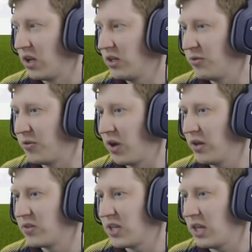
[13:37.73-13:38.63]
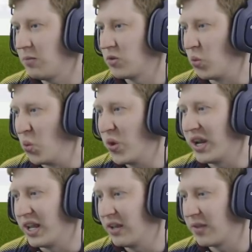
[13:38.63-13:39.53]
Only five teams
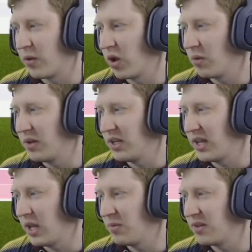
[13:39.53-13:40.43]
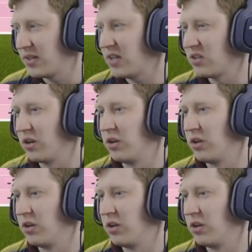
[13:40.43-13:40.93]
winning their opening game of the season.